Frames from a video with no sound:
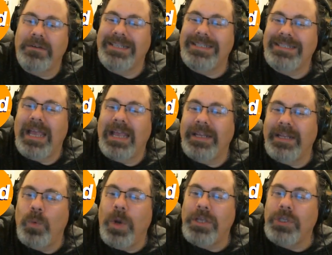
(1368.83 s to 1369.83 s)

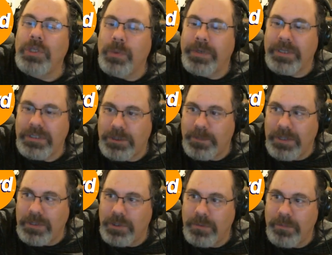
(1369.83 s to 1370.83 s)
deciding what you can
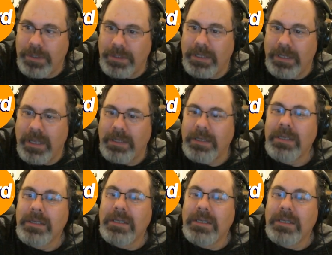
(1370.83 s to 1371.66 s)
spend your money on